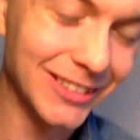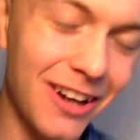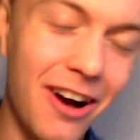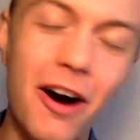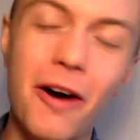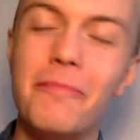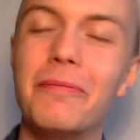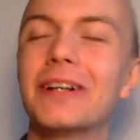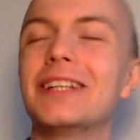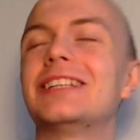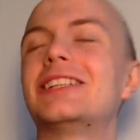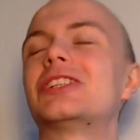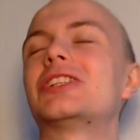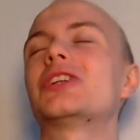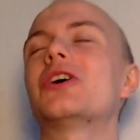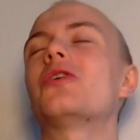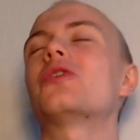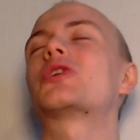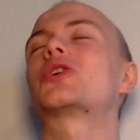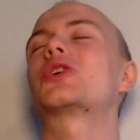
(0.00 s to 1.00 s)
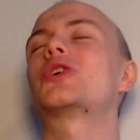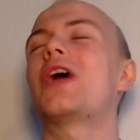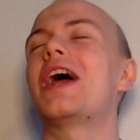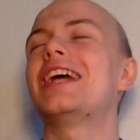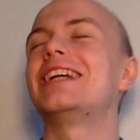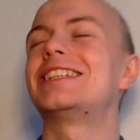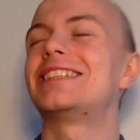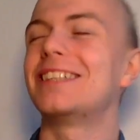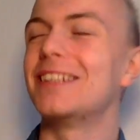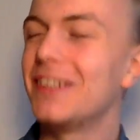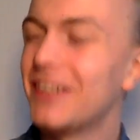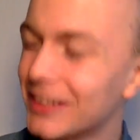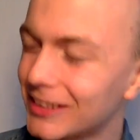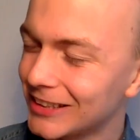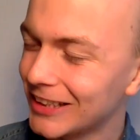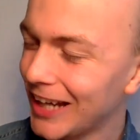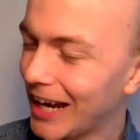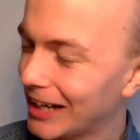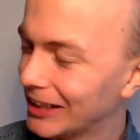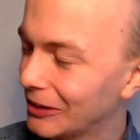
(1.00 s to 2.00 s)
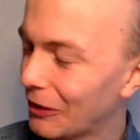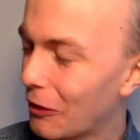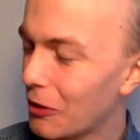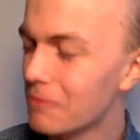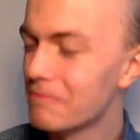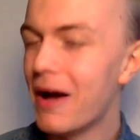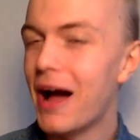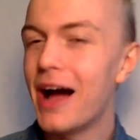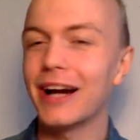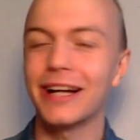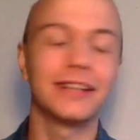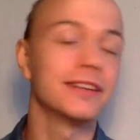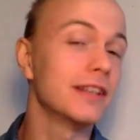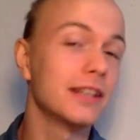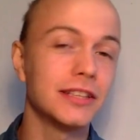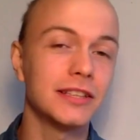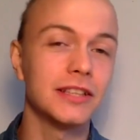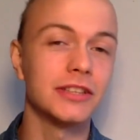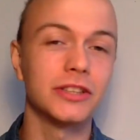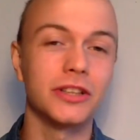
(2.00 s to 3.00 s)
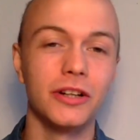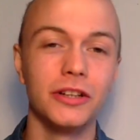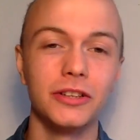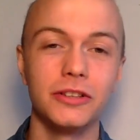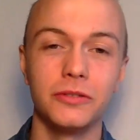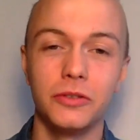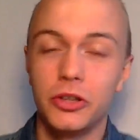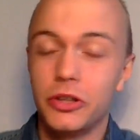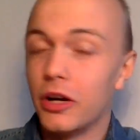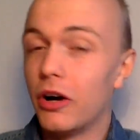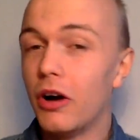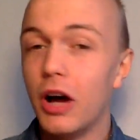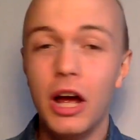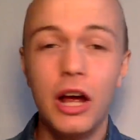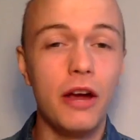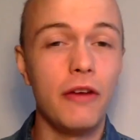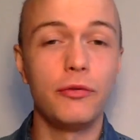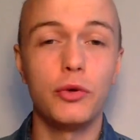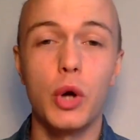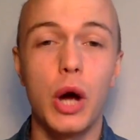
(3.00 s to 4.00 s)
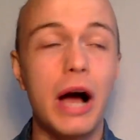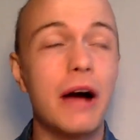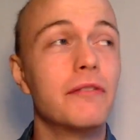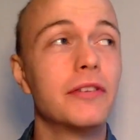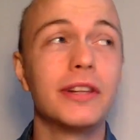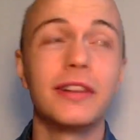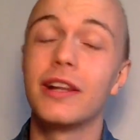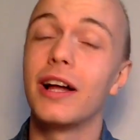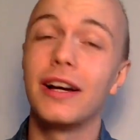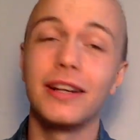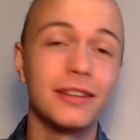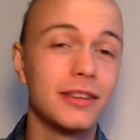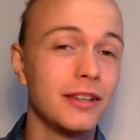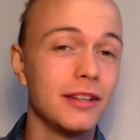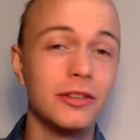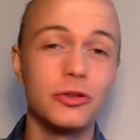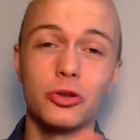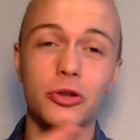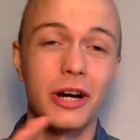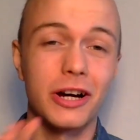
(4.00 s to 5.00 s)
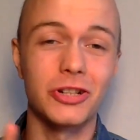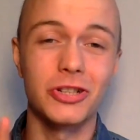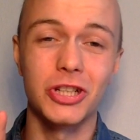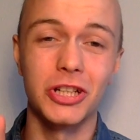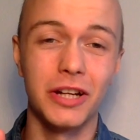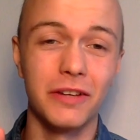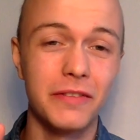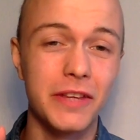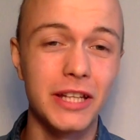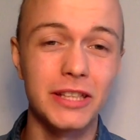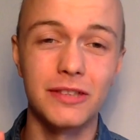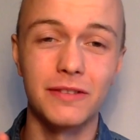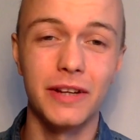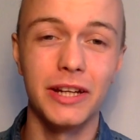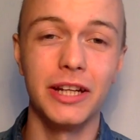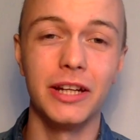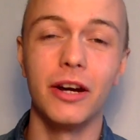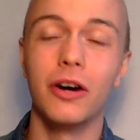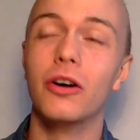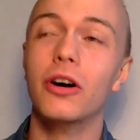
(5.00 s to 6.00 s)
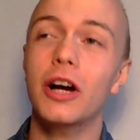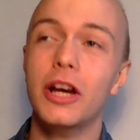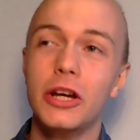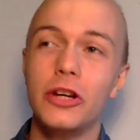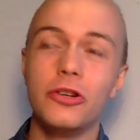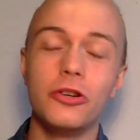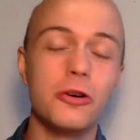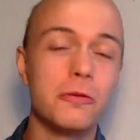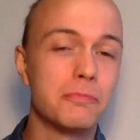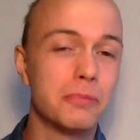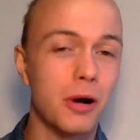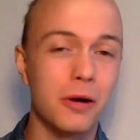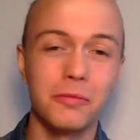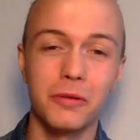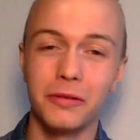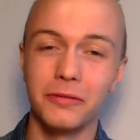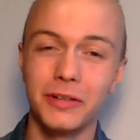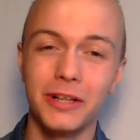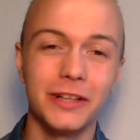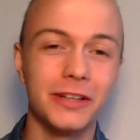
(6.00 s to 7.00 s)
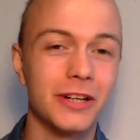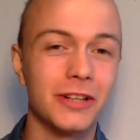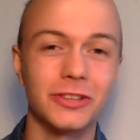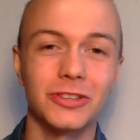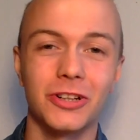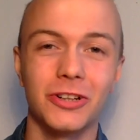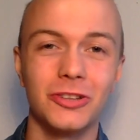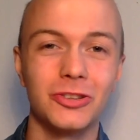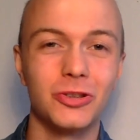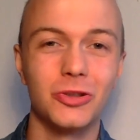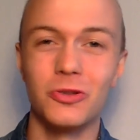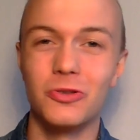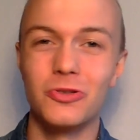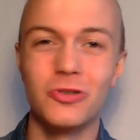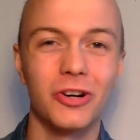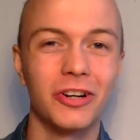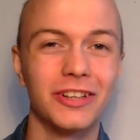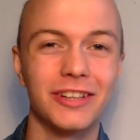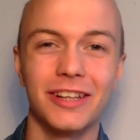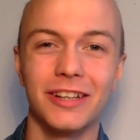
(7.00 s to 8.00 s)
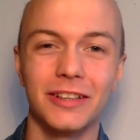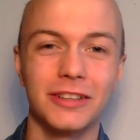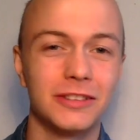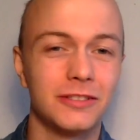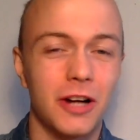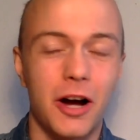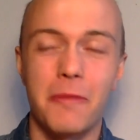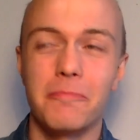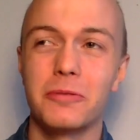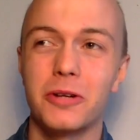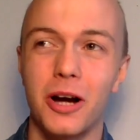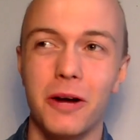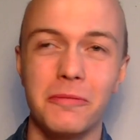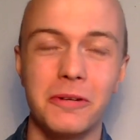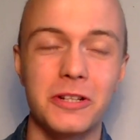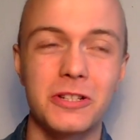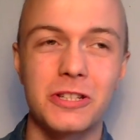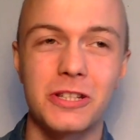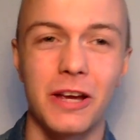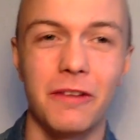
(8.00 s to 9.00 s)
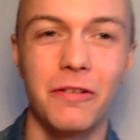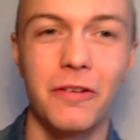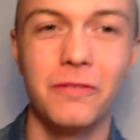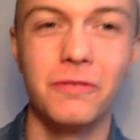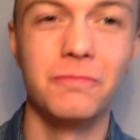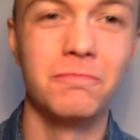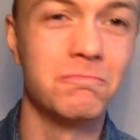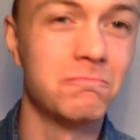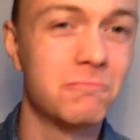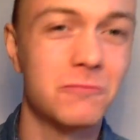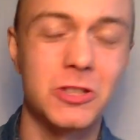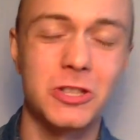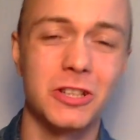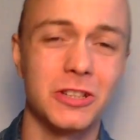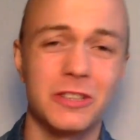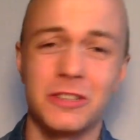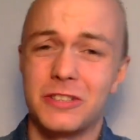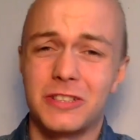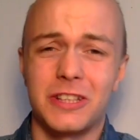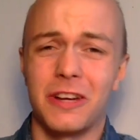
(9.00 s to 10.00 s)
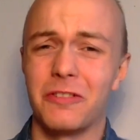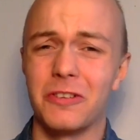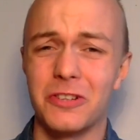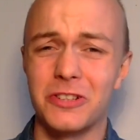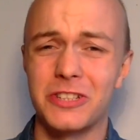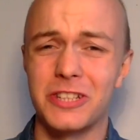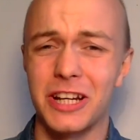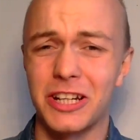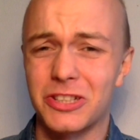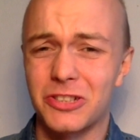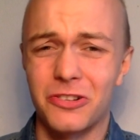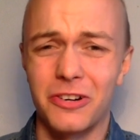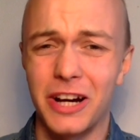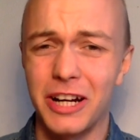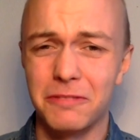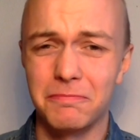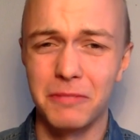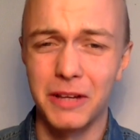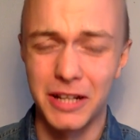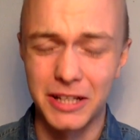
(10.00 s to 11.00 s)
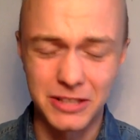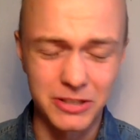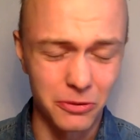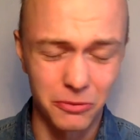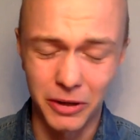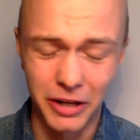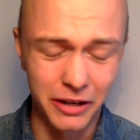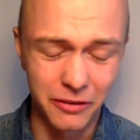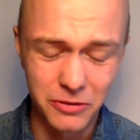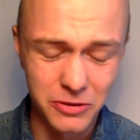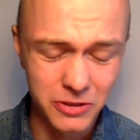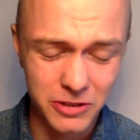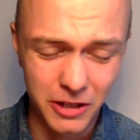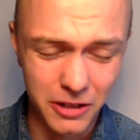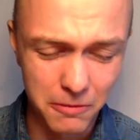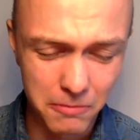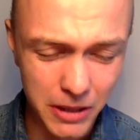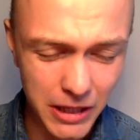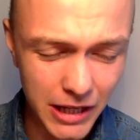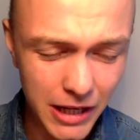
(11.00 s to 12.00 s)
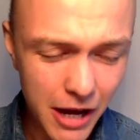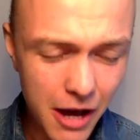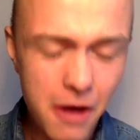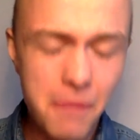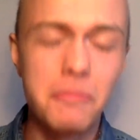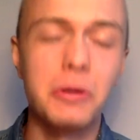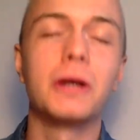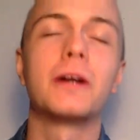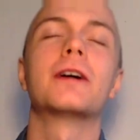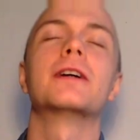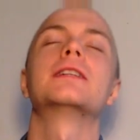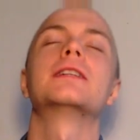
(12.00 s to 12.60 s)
Oh, but it's so crazy. Yet again, going back, and this is going to, you know, if you haven't liked the introduction of this video, you're probably not going to enjoy the upcoming seven or 6 or 8 minutes or whatever it's going to be, because